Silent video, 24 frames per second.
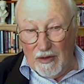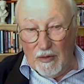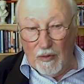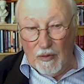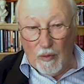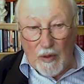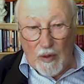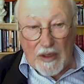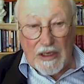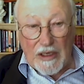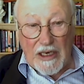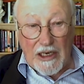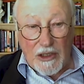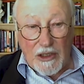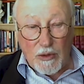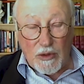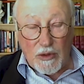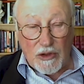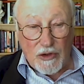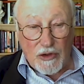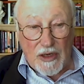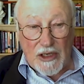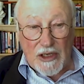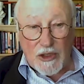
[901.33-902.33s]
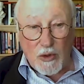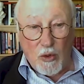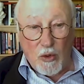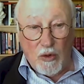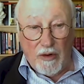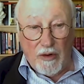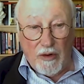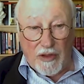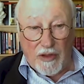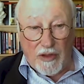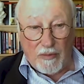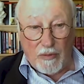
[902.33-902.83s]
we need to address all
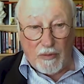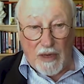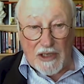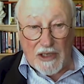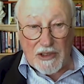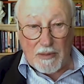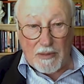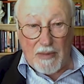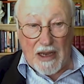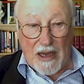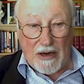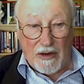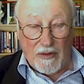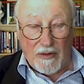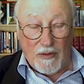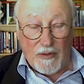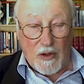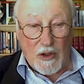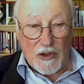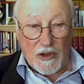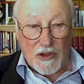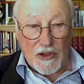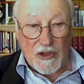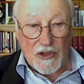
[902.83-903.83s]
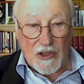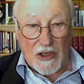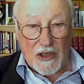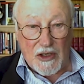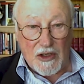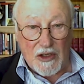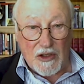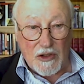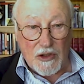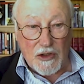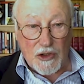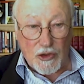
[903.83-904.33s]
of them as a matter of
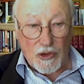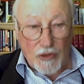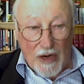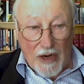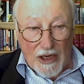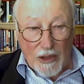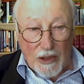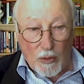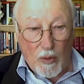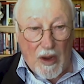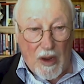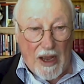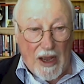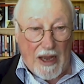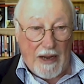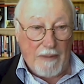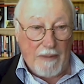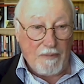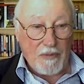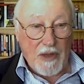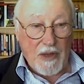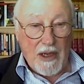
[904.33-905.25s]
urgency straight away.